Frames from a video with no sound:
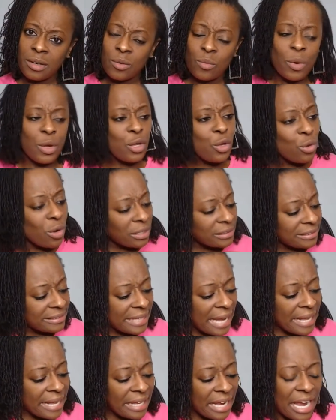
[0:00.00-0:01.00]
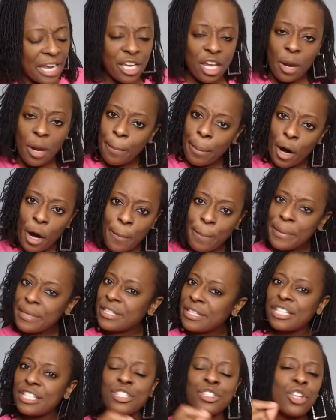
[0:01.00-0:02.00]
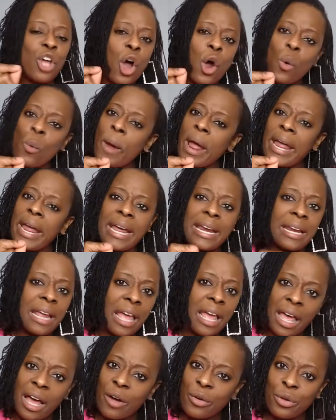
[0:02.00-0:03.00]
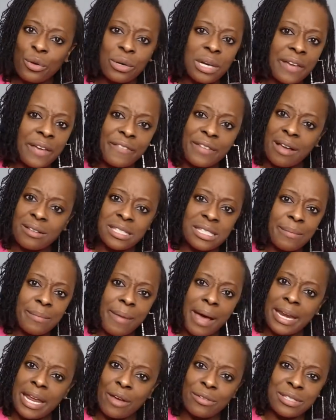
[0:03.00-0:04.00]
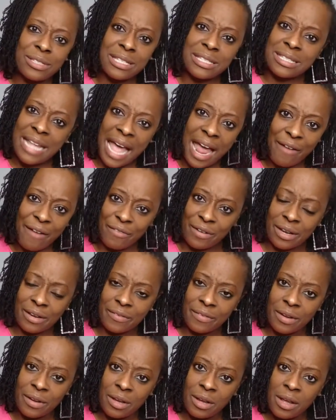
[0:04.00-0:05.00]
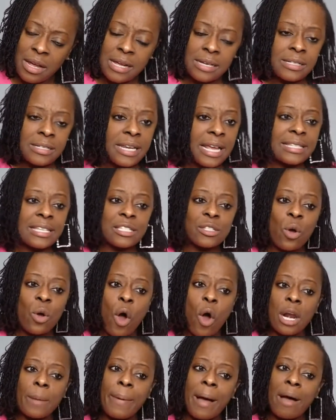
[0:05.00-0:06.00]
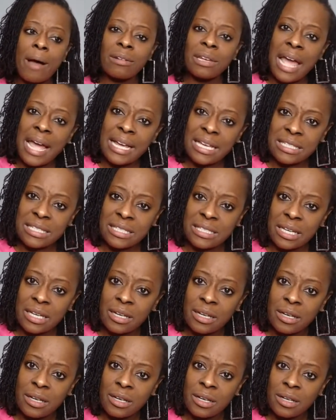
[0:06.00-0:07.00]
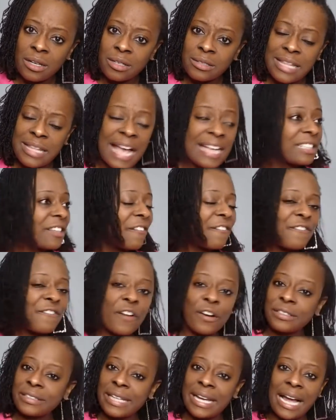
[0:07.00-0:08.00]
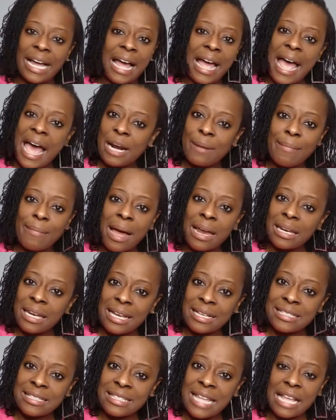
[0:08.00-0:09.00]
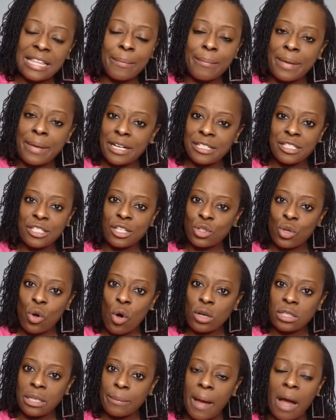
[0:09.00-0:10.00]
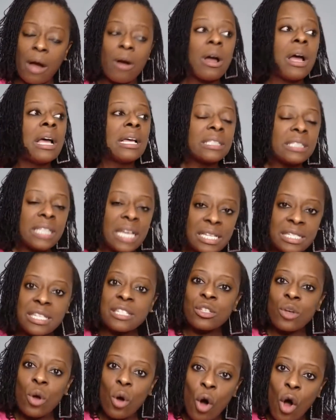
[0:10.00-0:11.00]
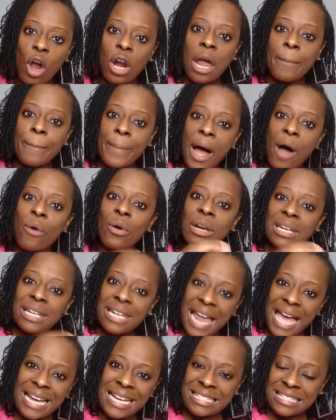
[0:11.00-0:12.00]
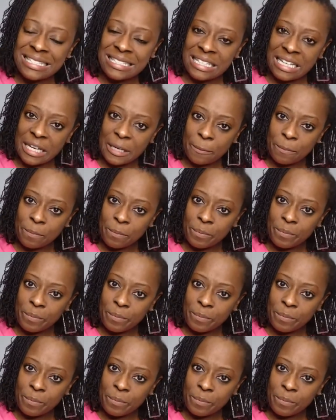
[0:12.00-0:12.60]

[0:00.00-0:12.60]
When you are standing in your purpose, there's no way in hell you living out somebody else's narrative. This is all about legacy. That's the first thing I had on my list that the minister talked about. This is all about legacy.